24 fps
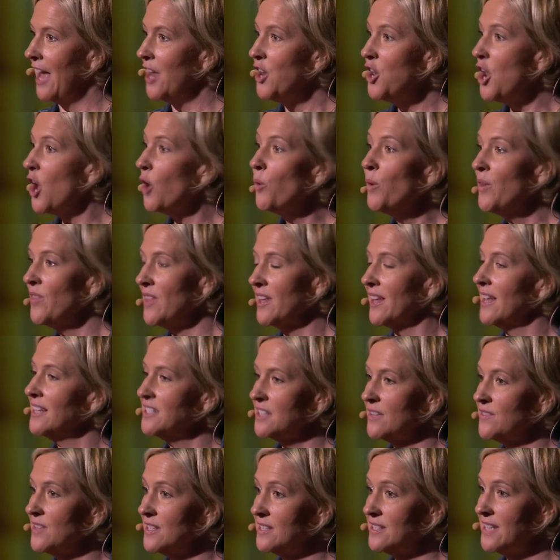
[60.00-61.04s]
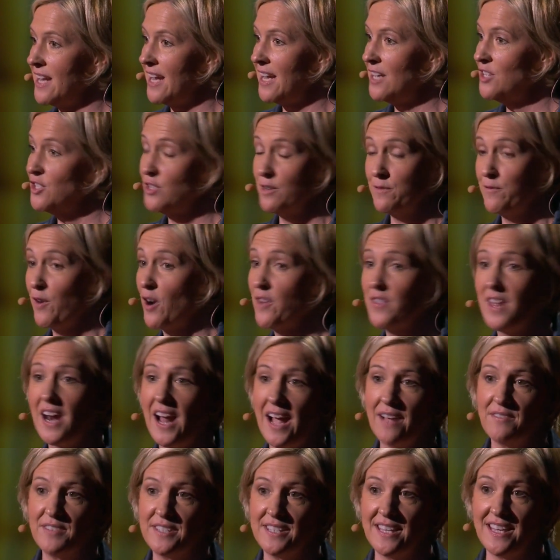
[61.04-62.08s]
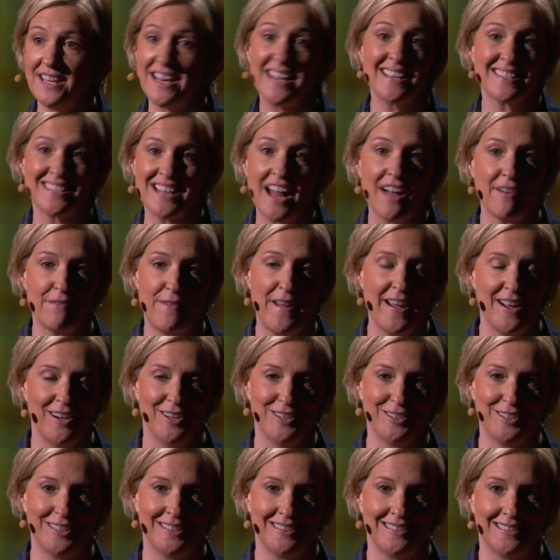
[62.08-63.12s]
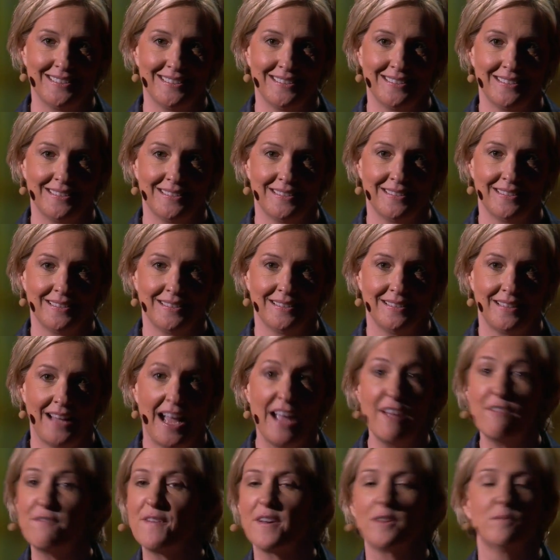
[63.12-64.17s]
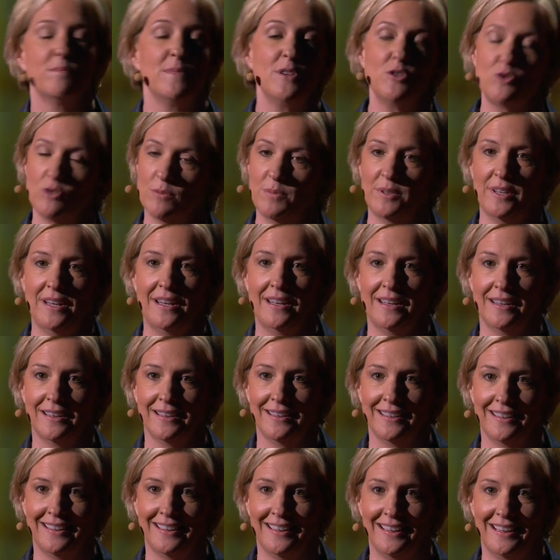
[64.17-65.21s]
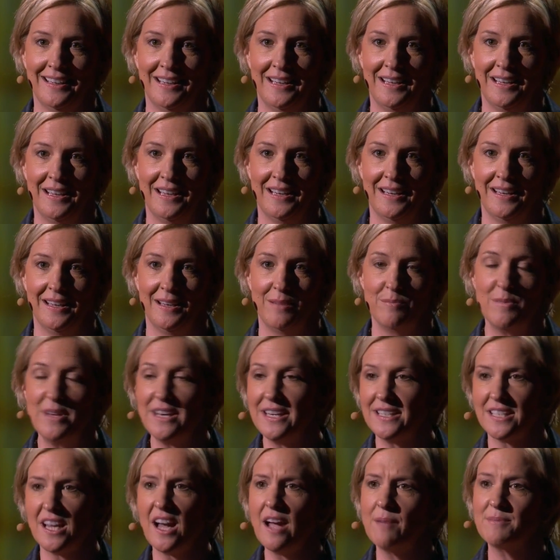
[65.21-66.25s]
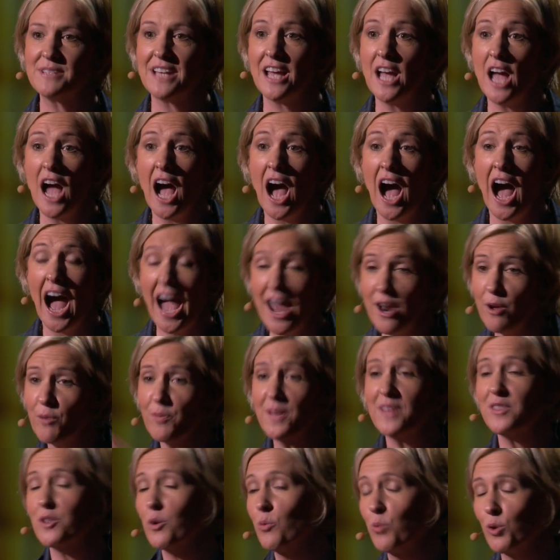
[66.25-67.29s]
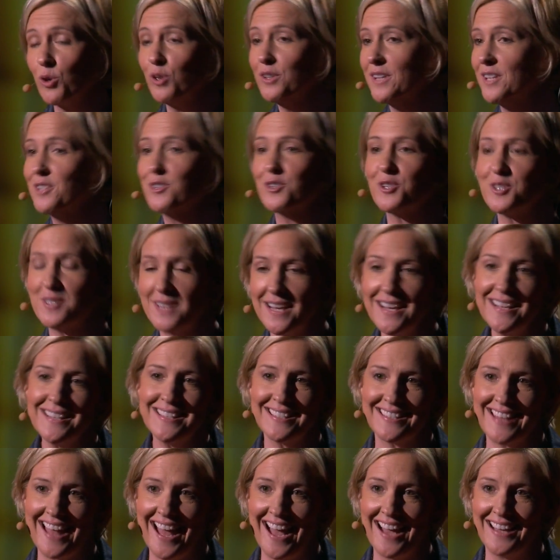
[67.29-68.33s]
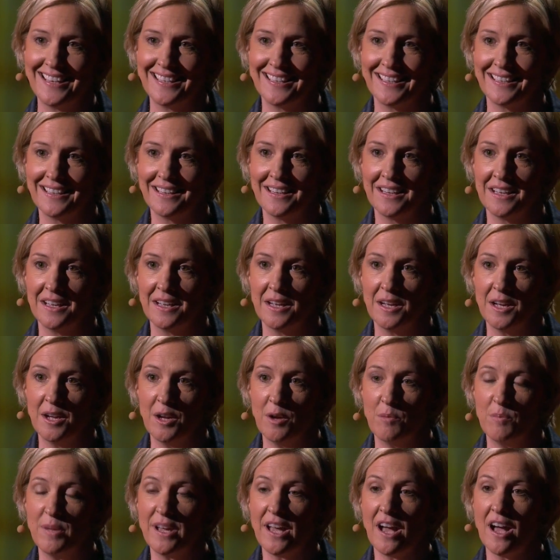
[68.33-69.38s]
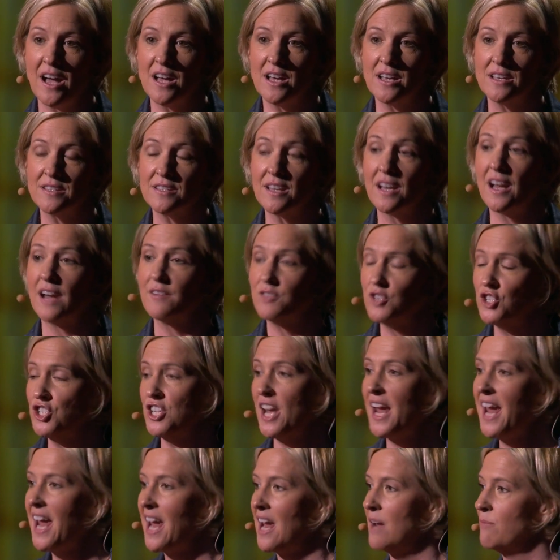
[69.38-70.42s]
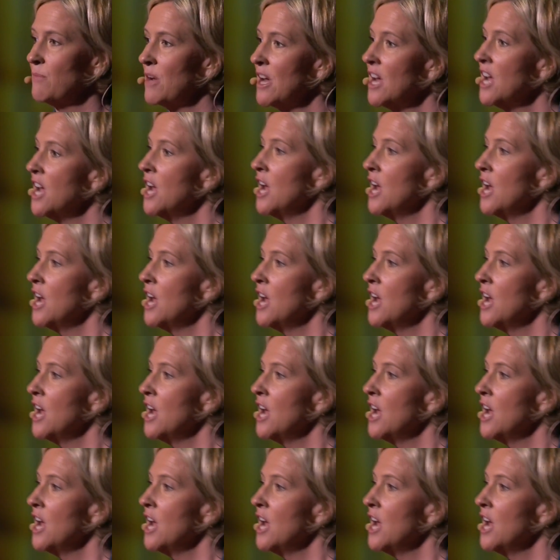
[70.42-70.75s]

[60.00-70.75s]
And no one that gets on the stage so far that I've seen has not failed. I have failed miserably, many times. I don't think the world understands that because of shame.